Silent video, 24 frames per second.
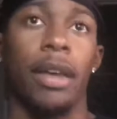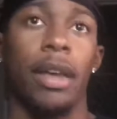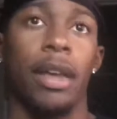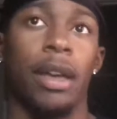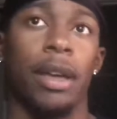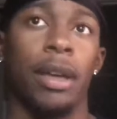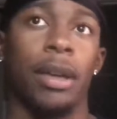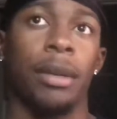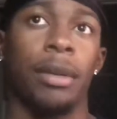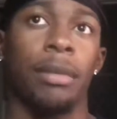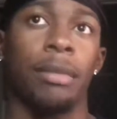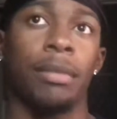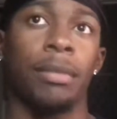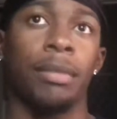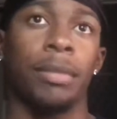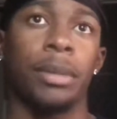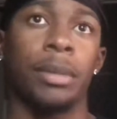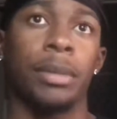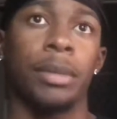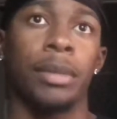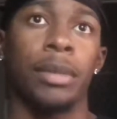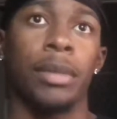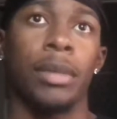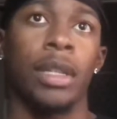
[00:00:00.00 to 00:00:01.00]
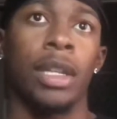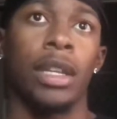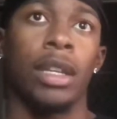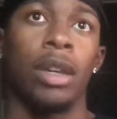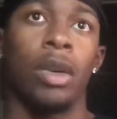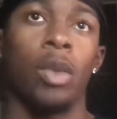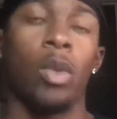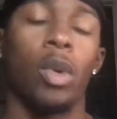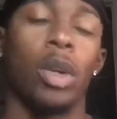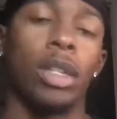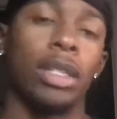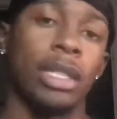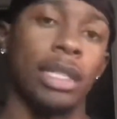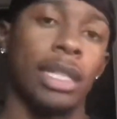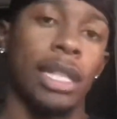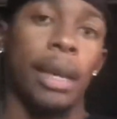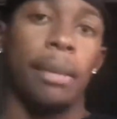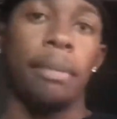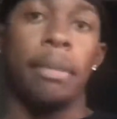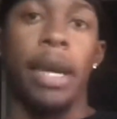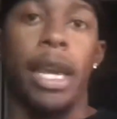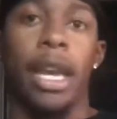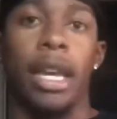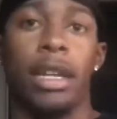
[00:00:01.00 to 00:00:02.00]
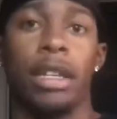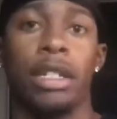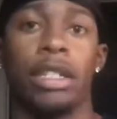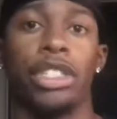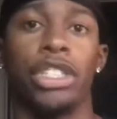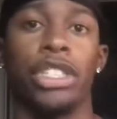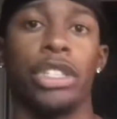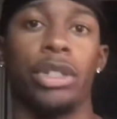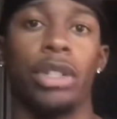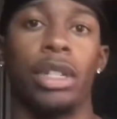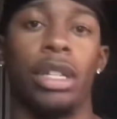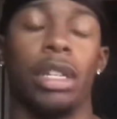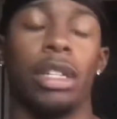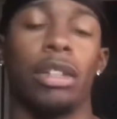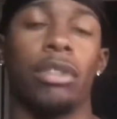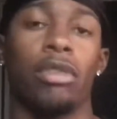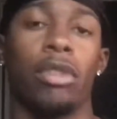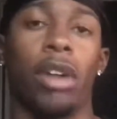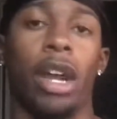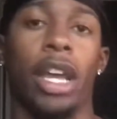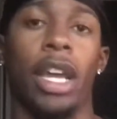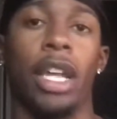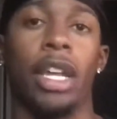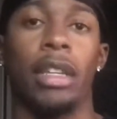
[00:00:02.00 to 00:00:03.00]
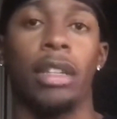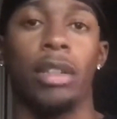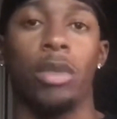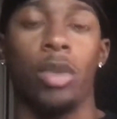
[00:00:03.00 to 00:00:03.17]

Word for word: Um, one step back, shoot it right.